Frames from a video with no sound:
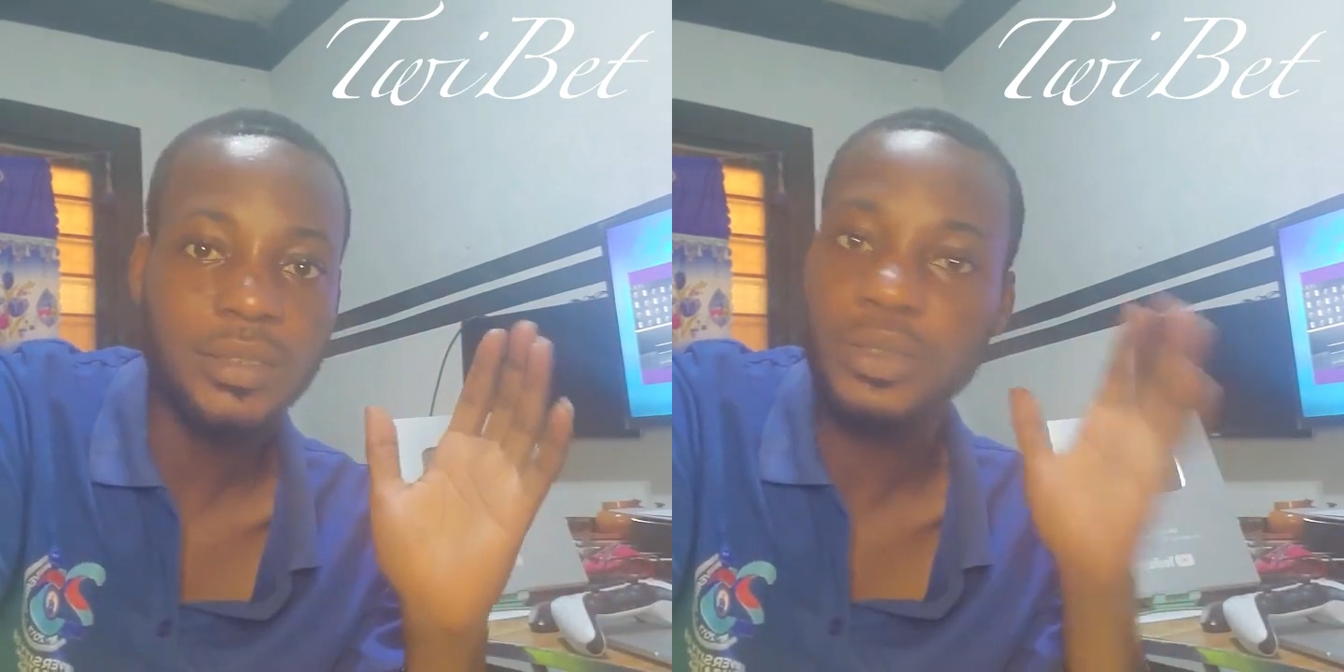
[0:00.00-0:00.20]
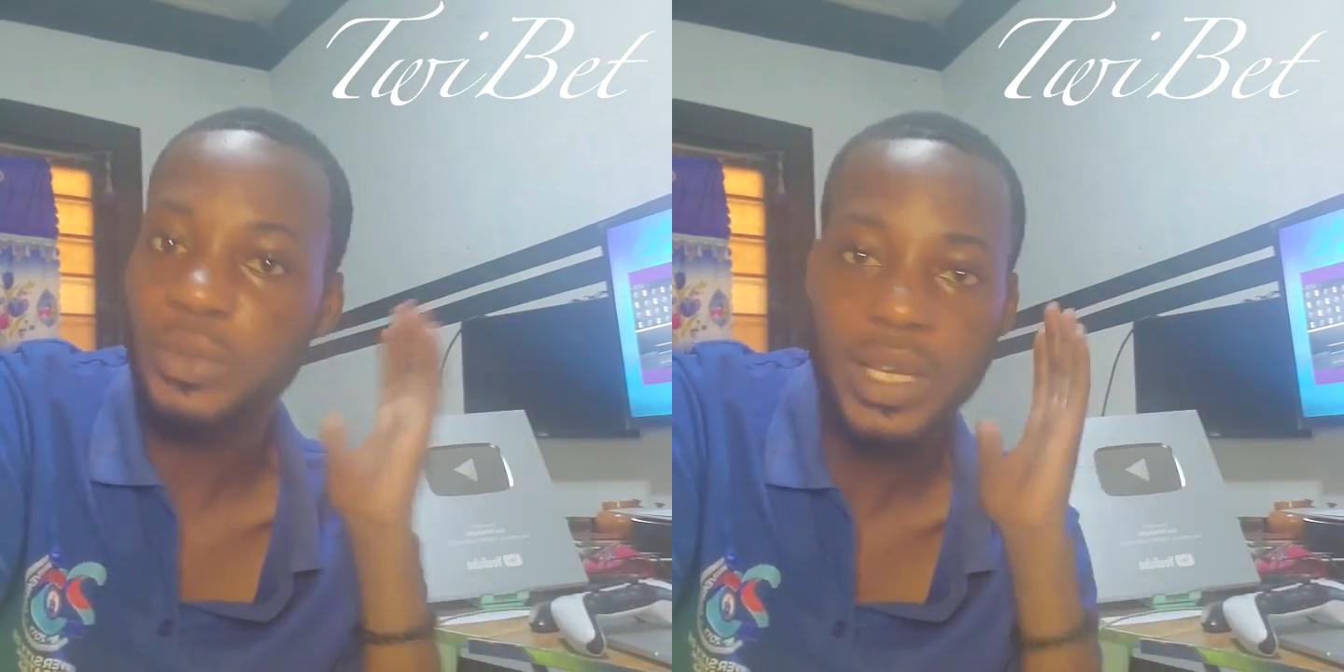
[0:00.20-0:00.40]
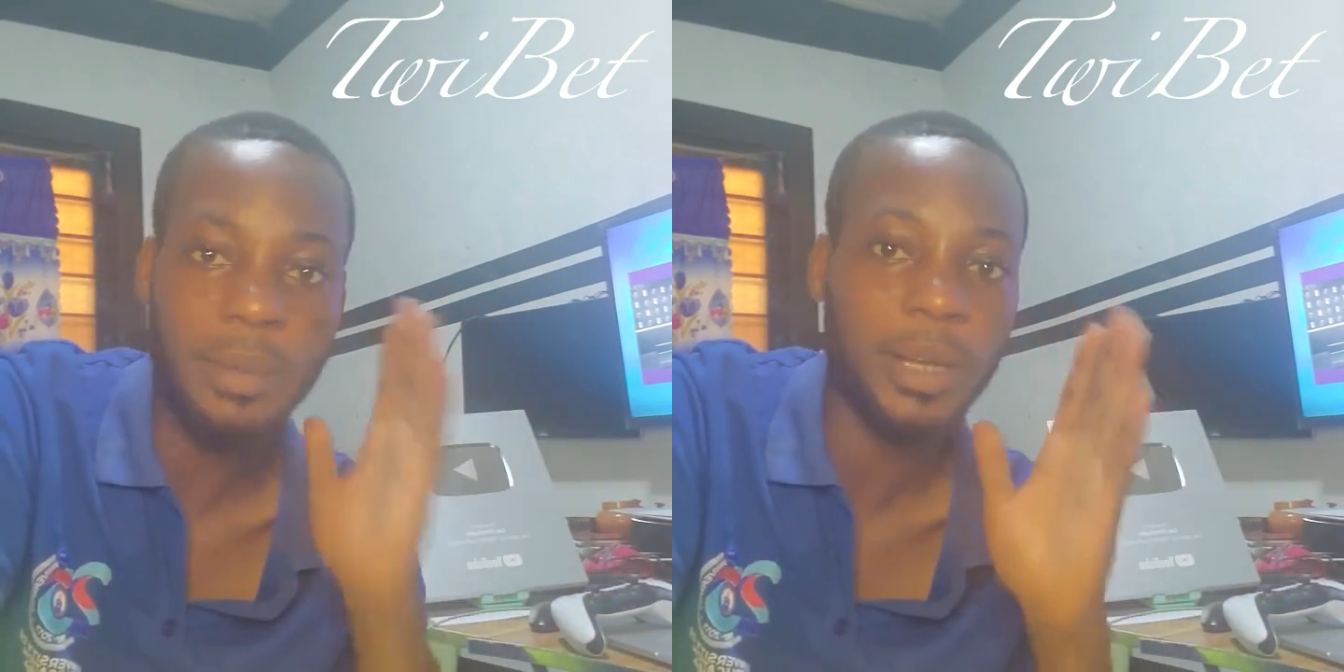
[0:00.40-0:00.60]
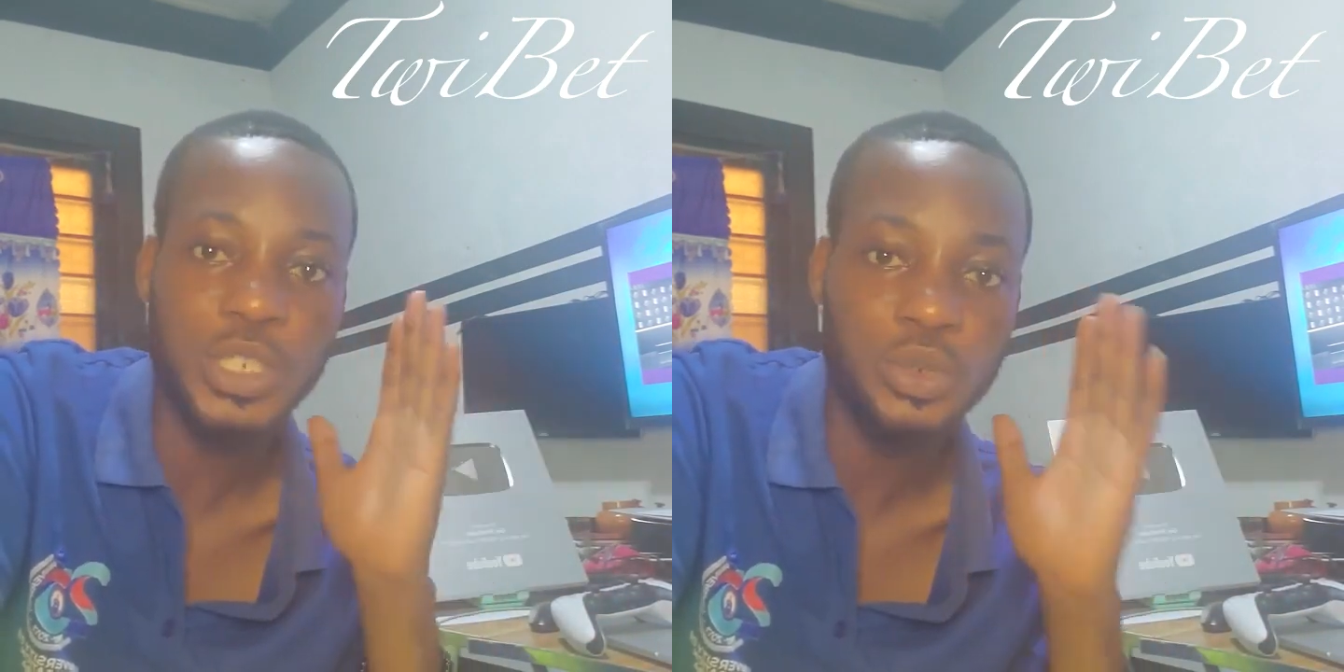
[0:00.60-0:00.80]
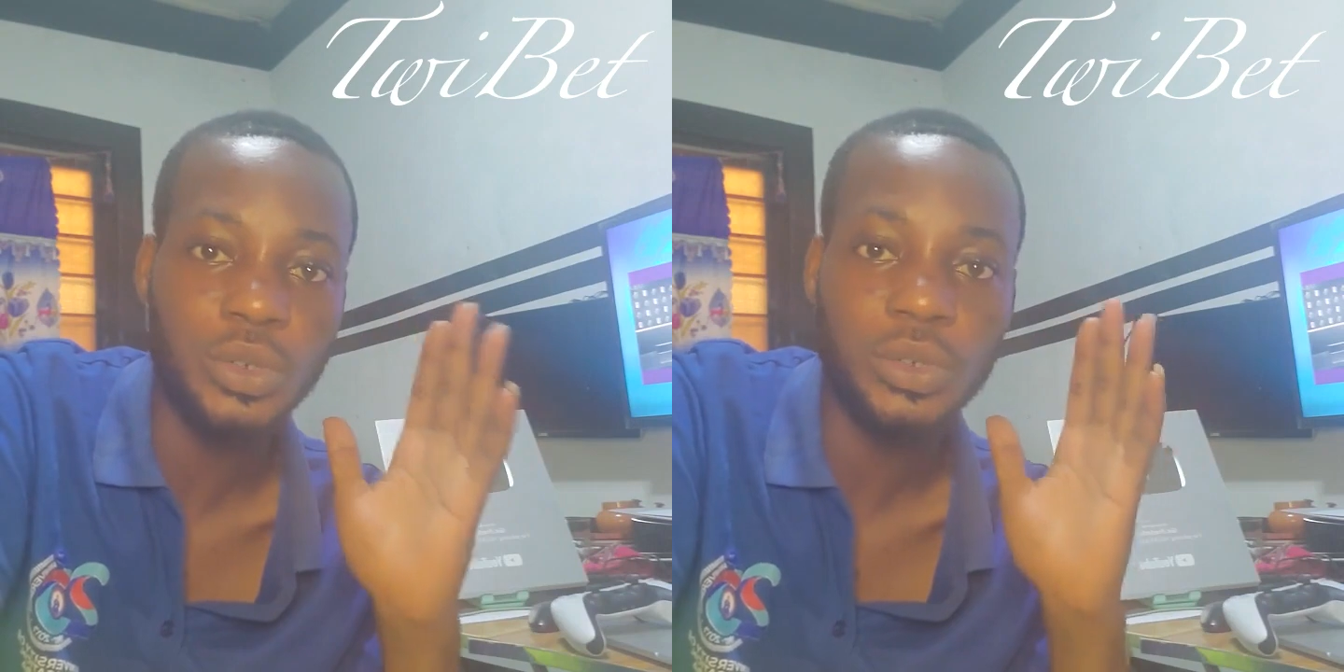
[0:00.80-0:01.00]
You can't
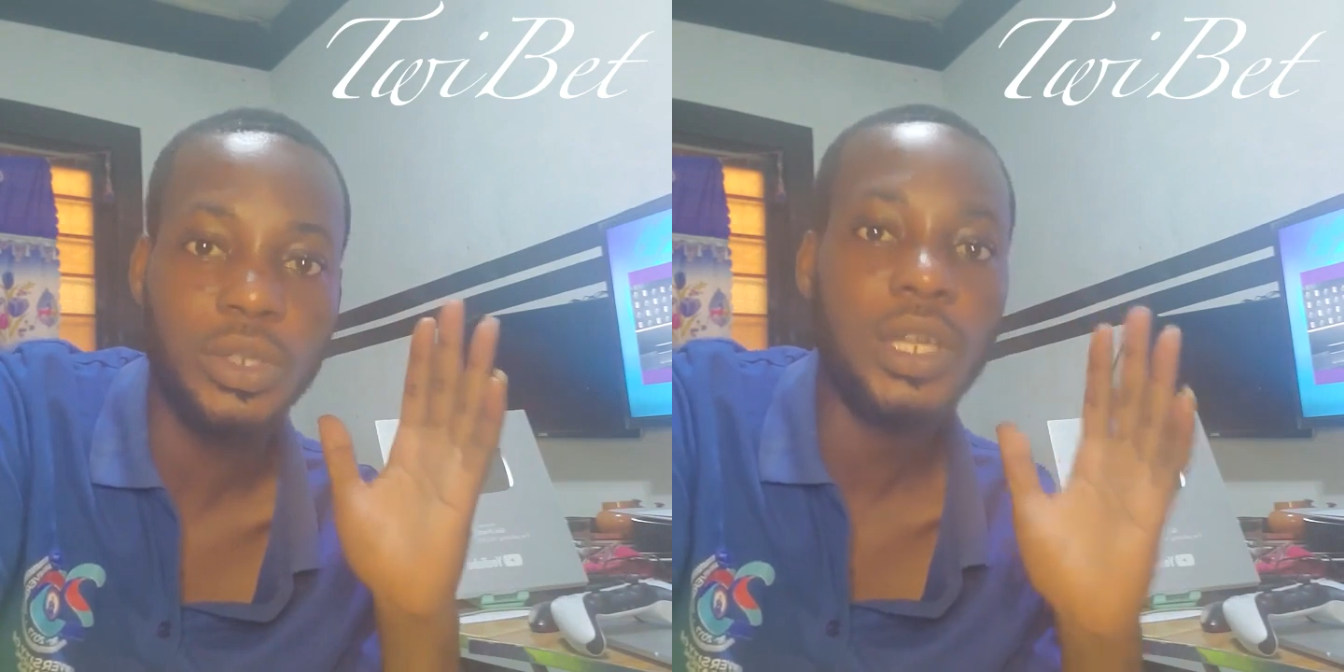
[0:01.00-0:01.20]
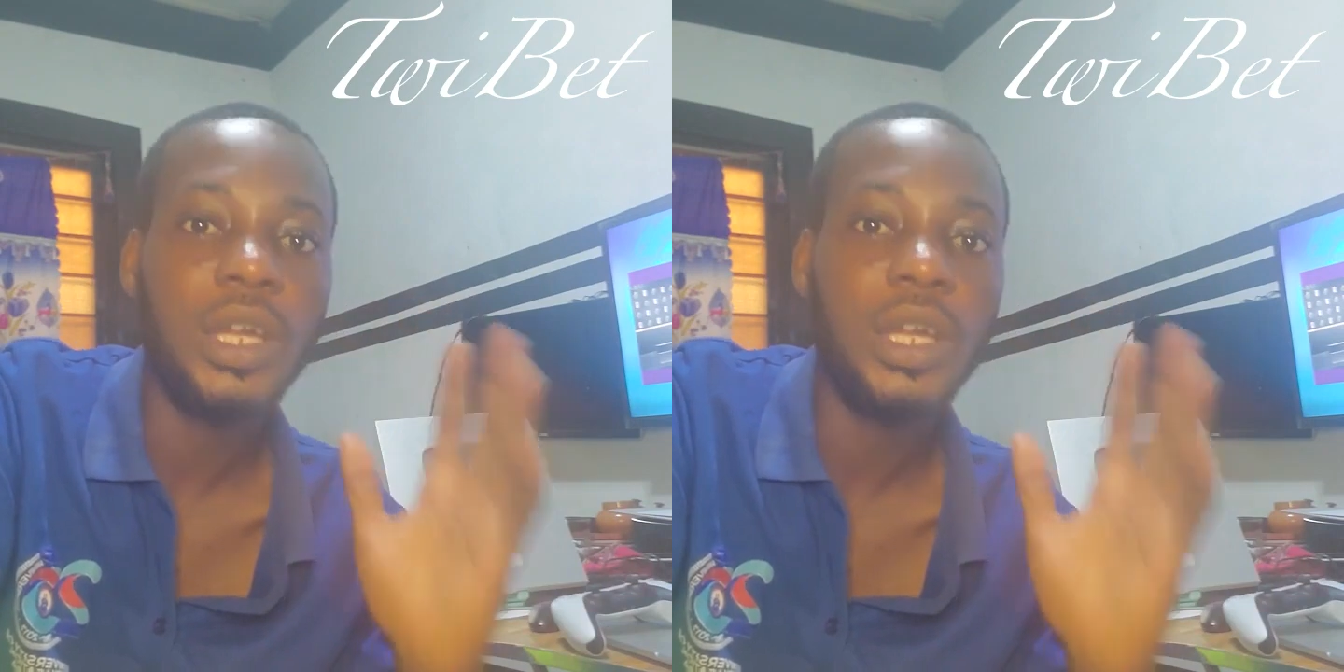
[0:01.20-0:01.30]
catch one.